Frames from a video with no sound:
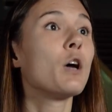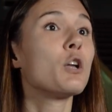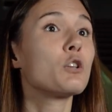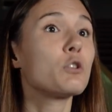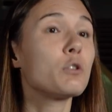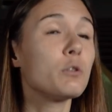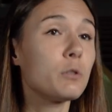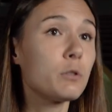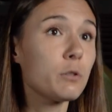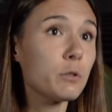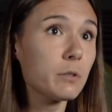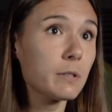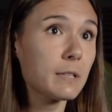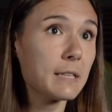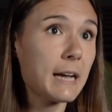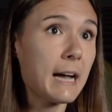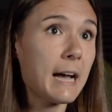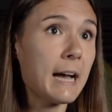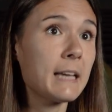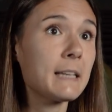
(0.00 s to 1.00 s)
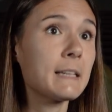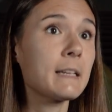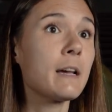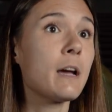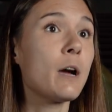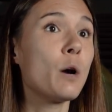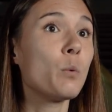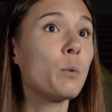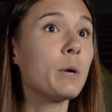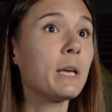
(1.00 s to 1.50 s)
To do that,
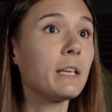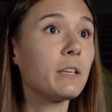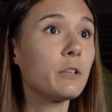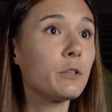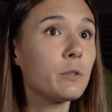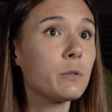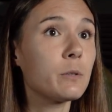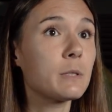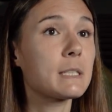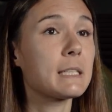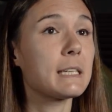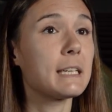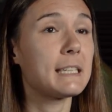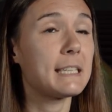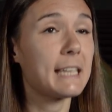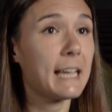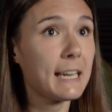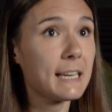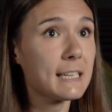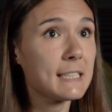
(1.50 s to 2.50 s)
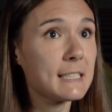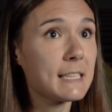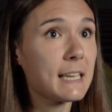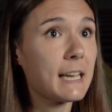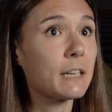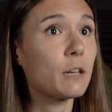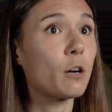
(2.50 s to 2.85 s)
we used a data set